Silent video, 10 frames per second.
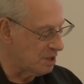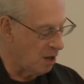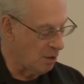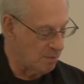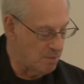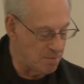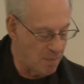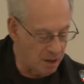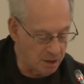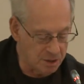are
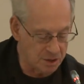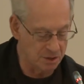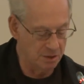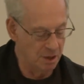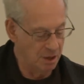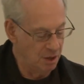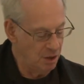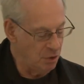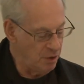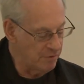monks
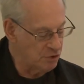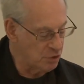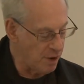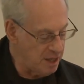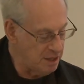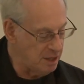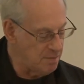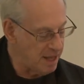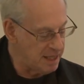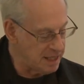who have trained in
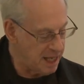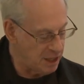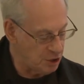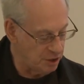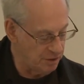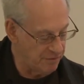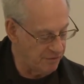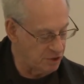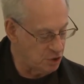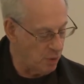meditation
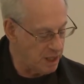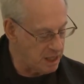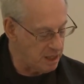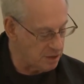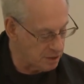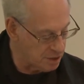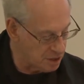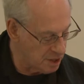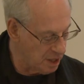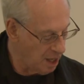for 20
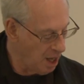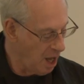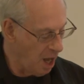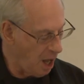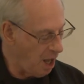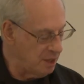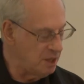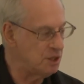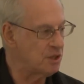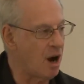years.
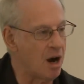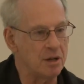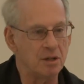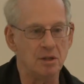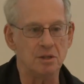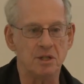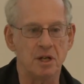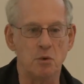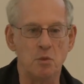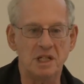These are articles that
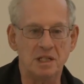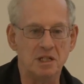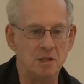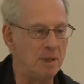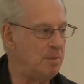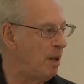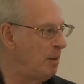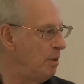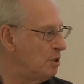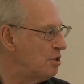are written to be
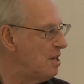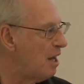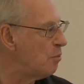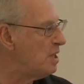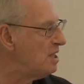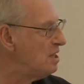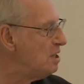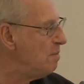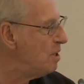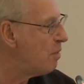published, not written
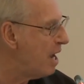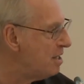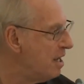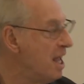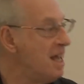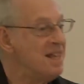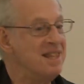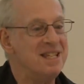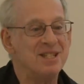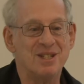to be read.
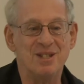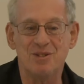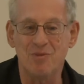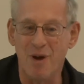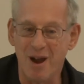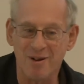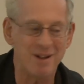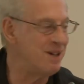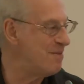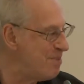This is where
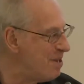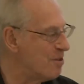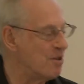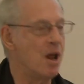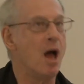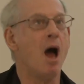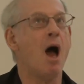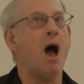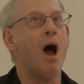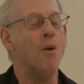it appeared.
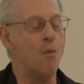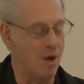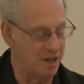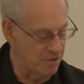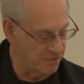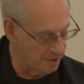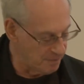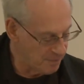Wonderful.